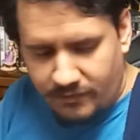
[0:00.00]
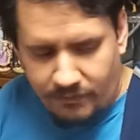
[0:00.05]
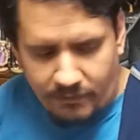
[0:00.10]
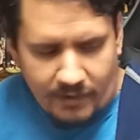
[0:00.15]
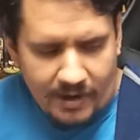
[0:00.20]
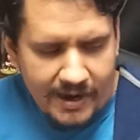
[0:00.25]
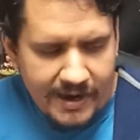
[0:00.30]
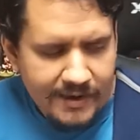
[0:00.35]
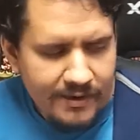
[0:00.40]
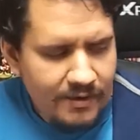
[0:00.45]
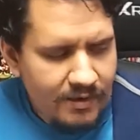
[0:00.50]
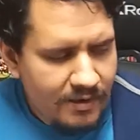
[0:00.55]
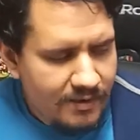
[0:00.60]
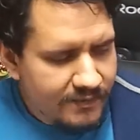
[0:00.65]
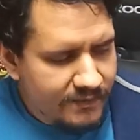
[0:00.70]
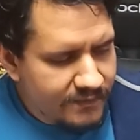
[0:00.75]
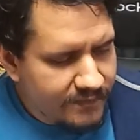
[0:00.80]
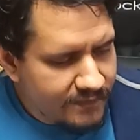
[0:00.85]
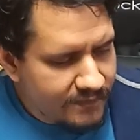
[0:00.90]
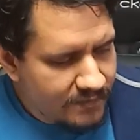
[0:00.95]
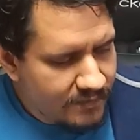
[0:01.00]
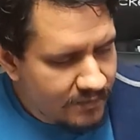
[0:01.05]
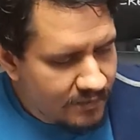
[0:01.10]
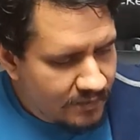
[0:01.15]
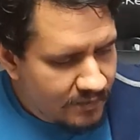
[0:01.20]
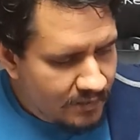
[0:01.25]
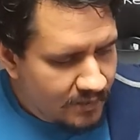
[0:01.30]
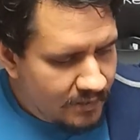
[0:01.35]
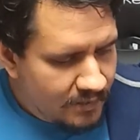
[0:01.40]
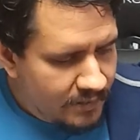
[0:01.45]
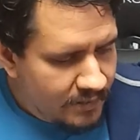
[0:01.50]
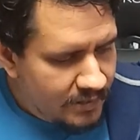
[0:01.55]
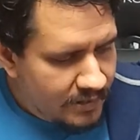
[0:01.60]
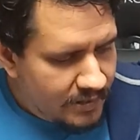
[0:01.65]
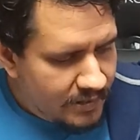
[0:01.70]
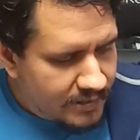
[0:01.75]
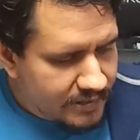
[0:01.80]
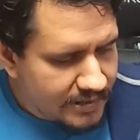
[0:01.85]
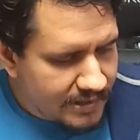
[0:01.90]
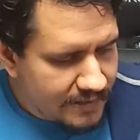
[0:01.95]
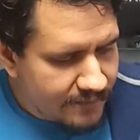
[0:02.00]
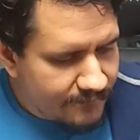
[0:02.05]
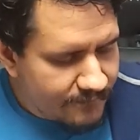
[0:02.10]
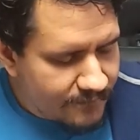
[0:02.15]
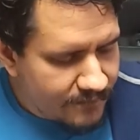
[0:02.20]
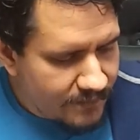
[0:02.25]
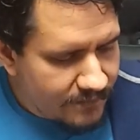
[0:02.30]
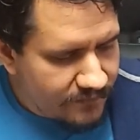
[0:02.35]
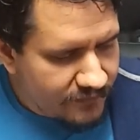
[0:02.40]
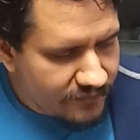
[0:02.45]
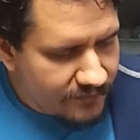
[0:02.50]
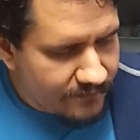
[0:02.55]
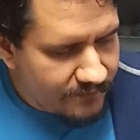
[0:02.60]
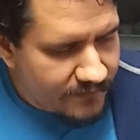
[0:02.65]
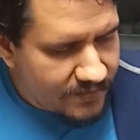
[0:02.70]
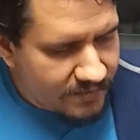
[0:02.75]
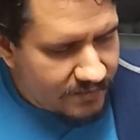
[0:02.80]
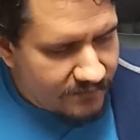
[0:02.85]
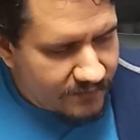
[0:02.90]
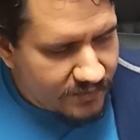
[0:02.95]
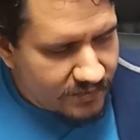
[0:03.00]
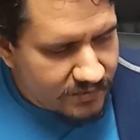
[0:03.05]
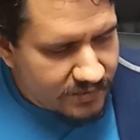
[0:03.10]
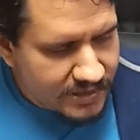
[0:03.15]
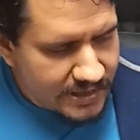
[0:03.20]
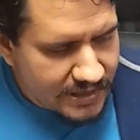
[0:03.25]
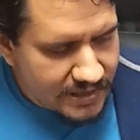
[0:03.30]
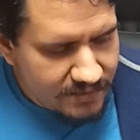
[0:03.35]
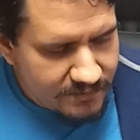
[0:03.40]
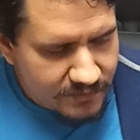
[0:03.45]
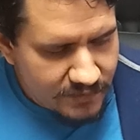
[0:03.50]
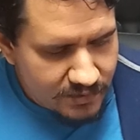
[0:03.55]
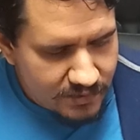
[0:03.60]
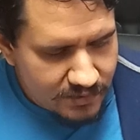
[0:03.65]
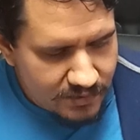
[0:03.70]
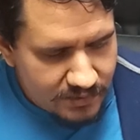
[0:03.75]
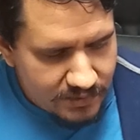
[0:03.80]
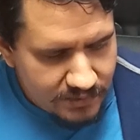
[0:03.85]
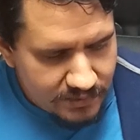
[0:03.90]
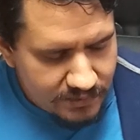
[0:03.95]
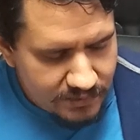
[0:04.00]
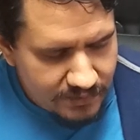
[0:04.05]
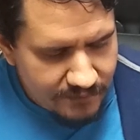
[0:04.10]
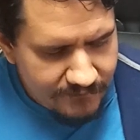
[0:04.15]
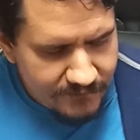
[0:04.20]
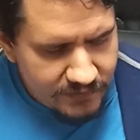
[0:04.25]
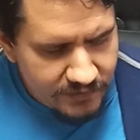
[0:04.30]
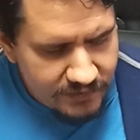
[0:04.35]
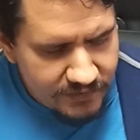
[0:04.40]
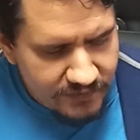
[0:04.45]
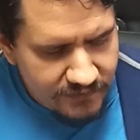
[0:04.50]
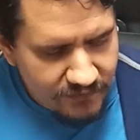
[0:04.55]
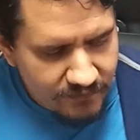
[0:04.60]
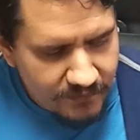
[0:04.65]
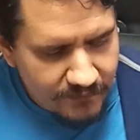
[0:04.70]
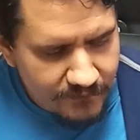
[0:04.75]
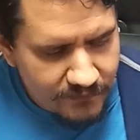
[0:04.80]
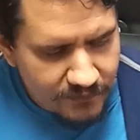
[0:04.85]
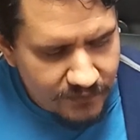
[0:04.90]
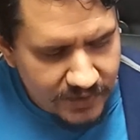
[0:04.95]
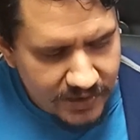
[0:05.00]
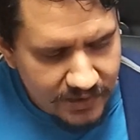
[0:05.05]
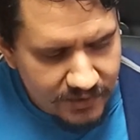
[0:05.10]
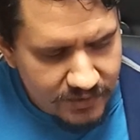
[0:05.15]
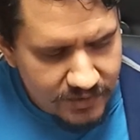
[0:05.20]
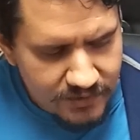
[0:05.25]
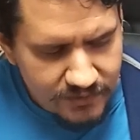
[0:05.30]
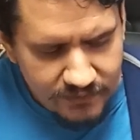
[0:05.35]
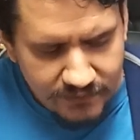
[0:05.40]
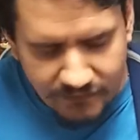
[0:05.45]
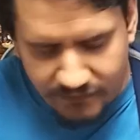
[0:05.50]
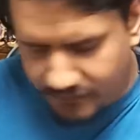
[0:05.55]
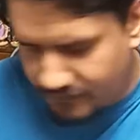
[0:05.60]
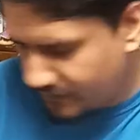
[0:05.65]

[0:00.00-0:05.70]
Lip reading: the Rhinox. Came from Sevierville Kmart a few years before they closed,